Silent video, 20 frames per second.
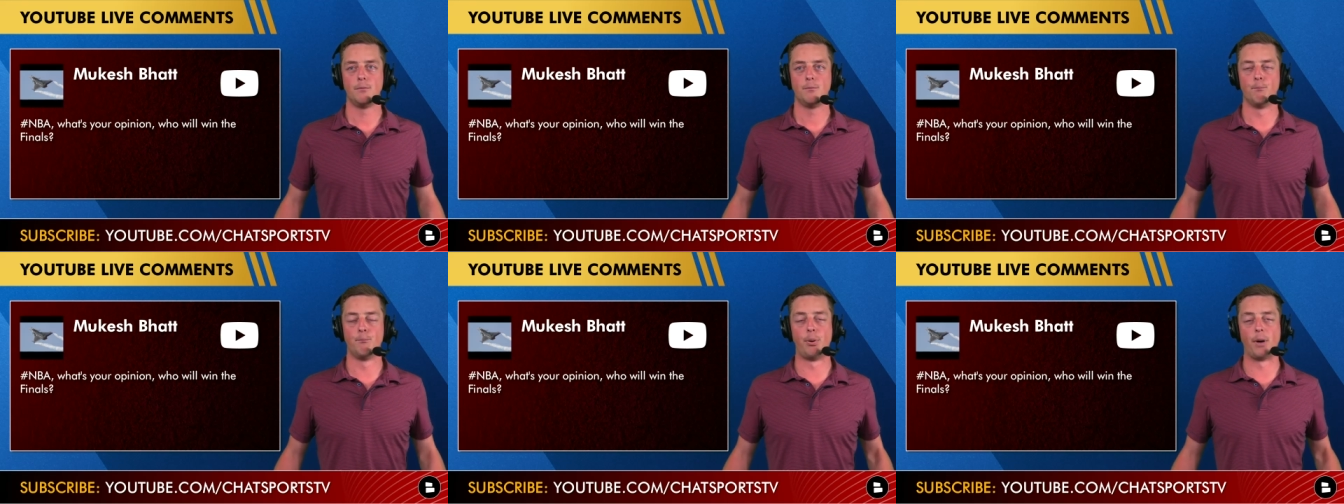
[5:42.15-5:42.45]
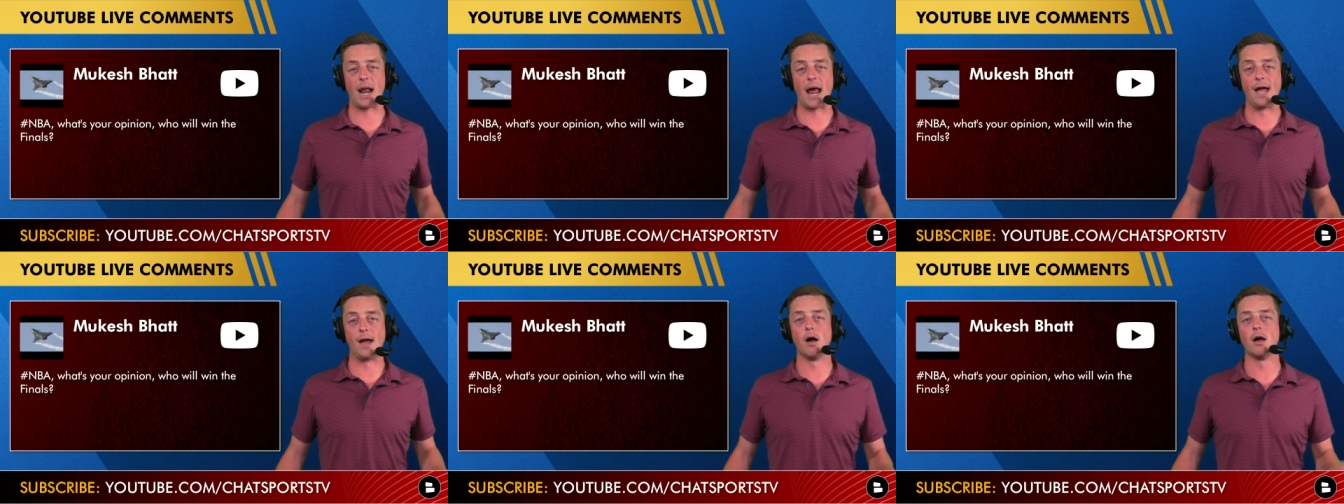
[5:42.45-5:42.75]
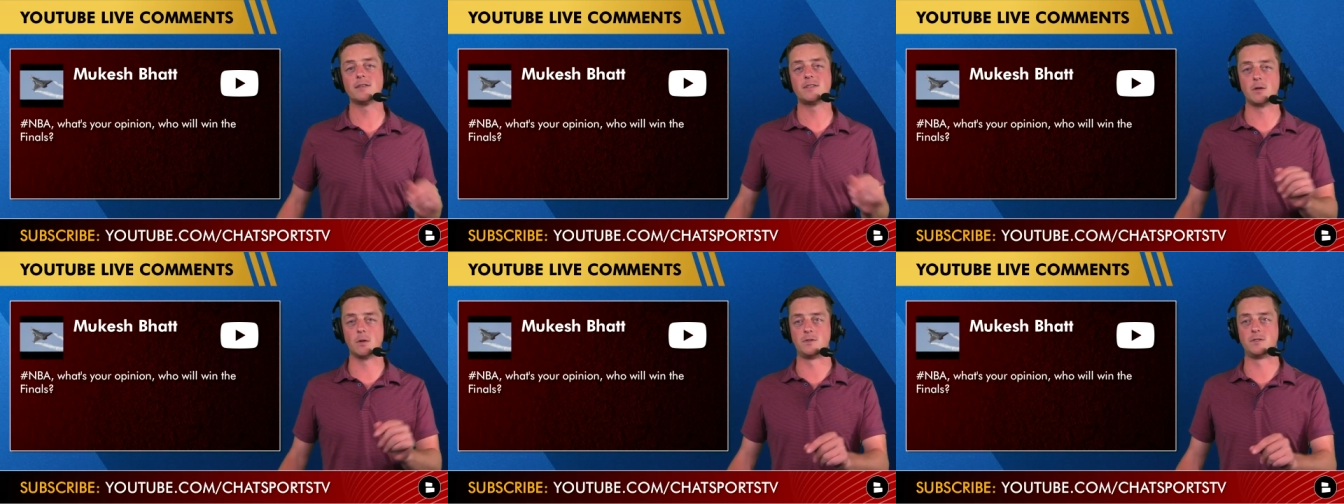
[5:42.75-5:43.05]
But I
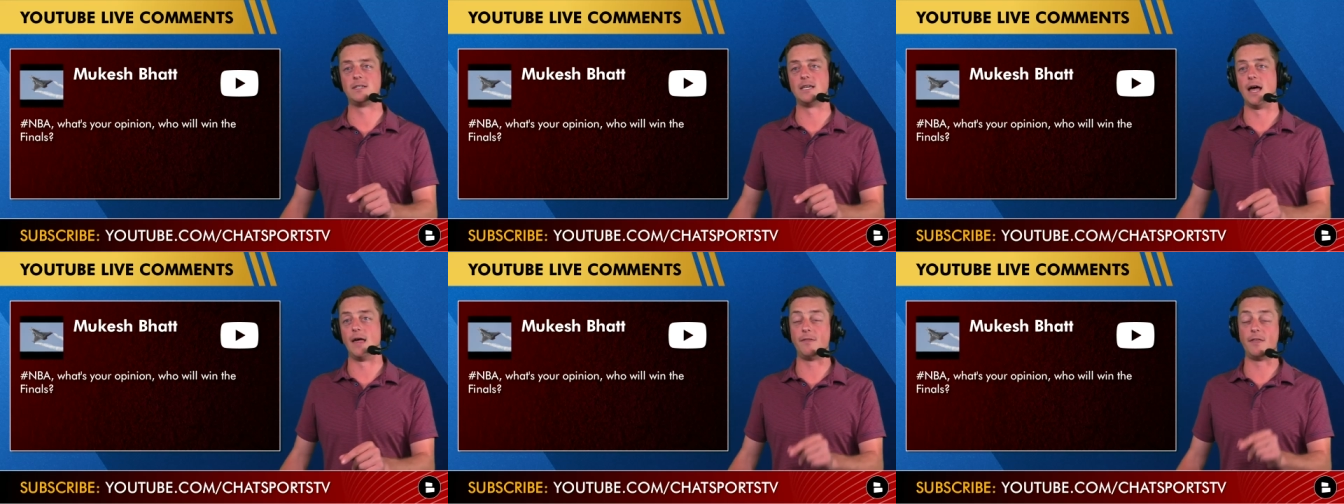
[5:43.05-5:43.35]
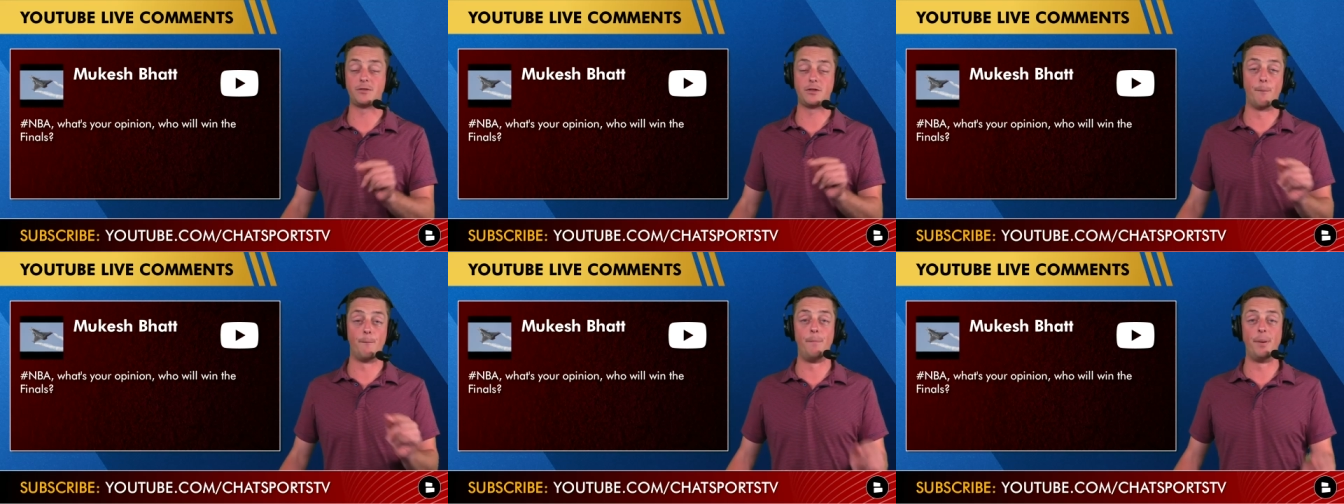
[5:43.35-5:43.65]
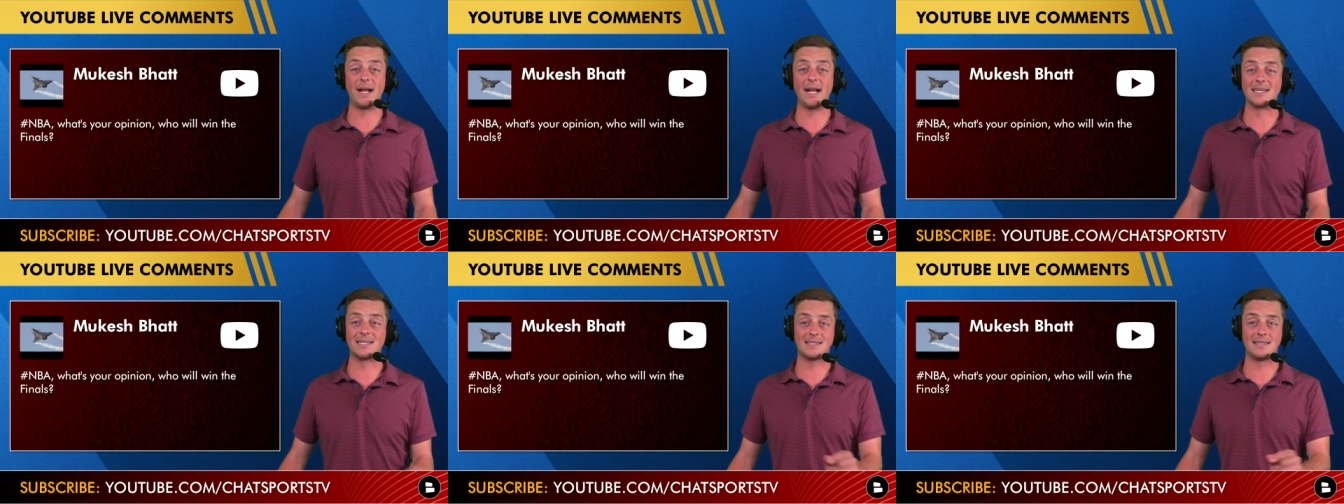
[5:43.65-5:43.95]
also said that the
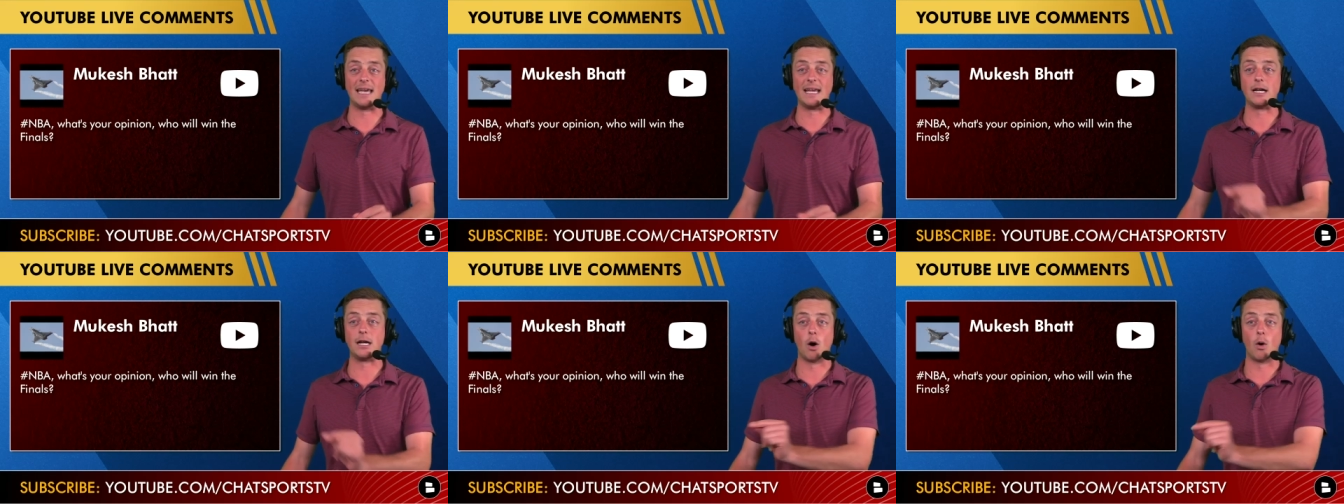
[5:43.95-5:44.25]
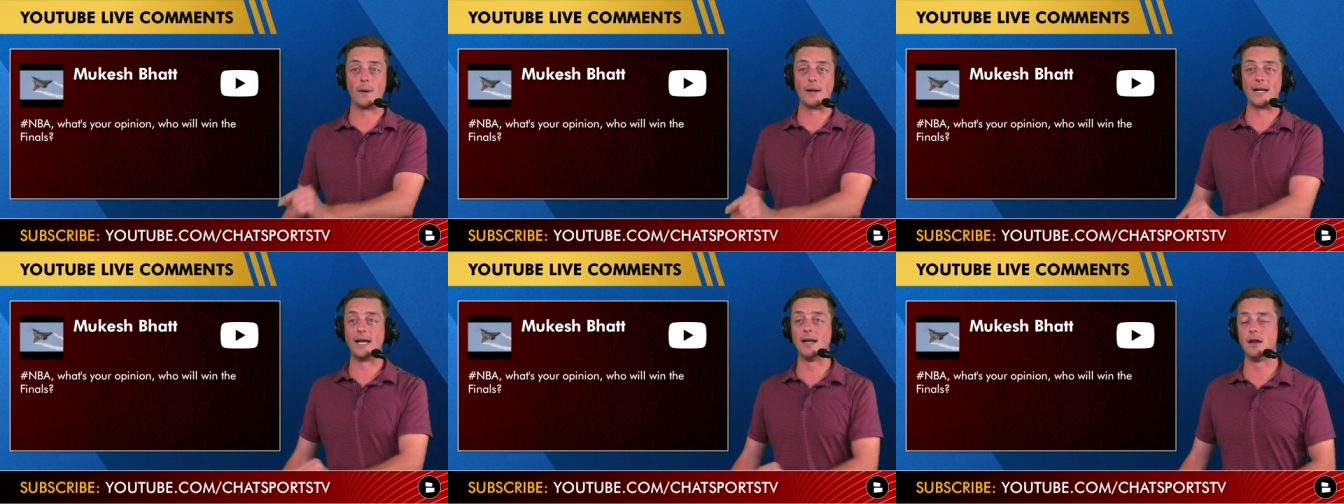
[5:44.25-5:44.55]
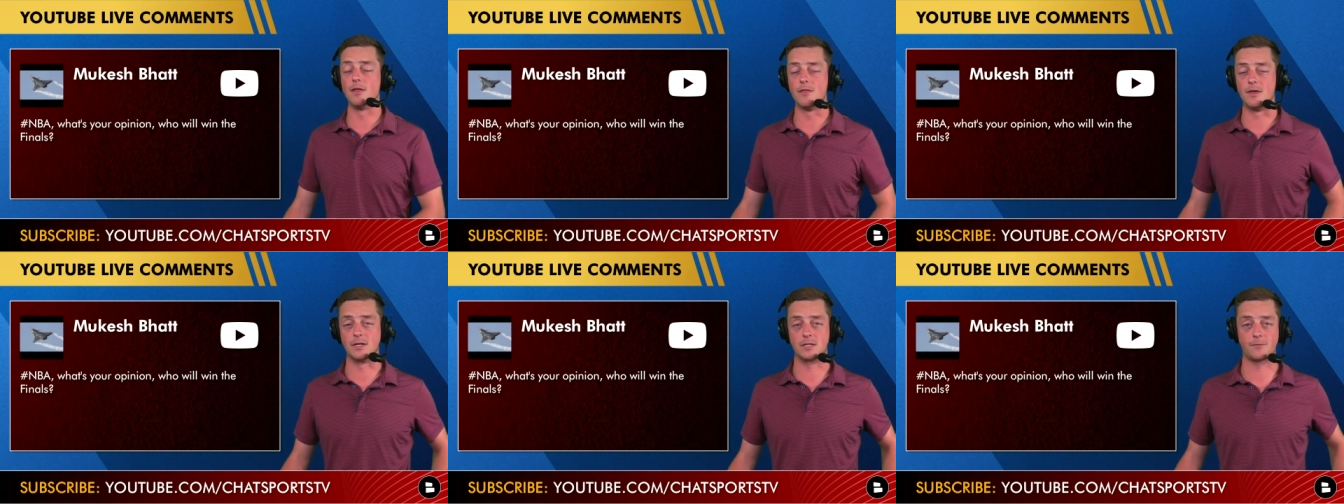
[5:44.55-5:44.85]
biggest thing going
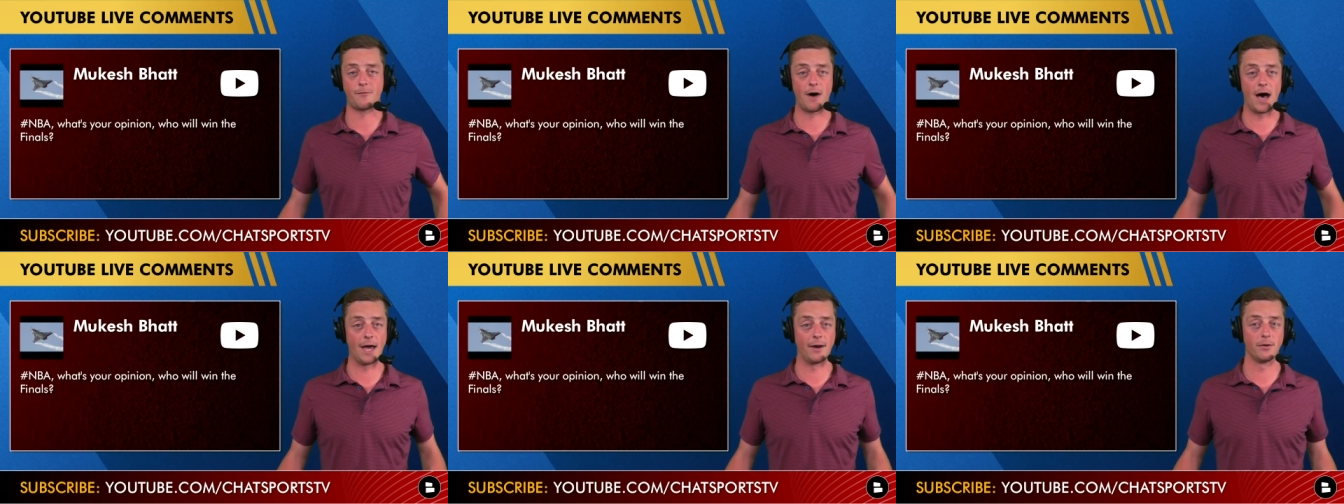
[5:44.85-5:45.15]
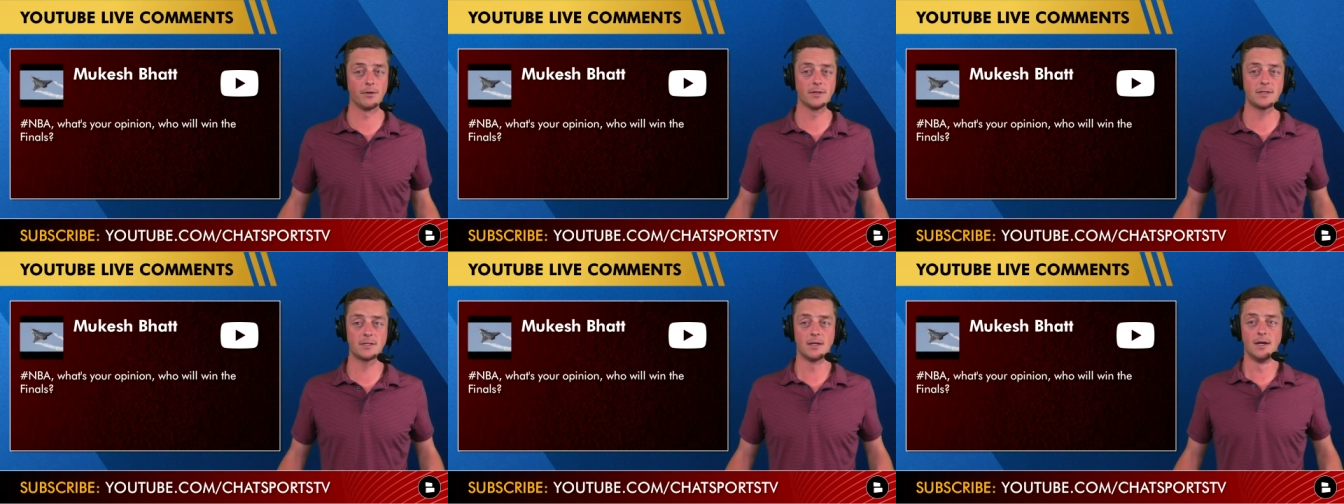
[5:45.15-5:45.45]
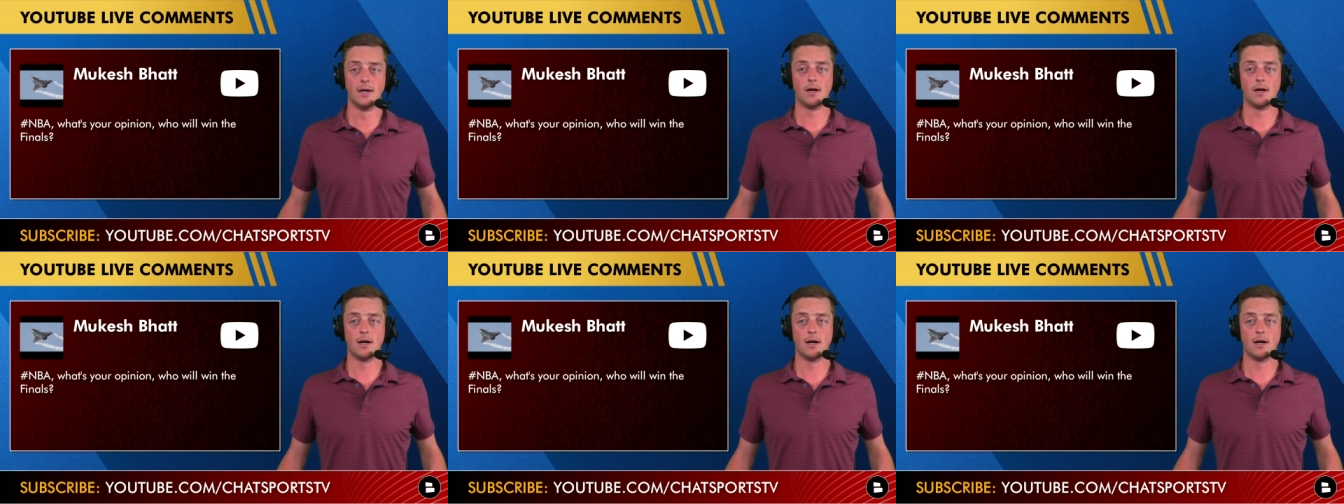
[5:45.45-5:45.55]
into this finals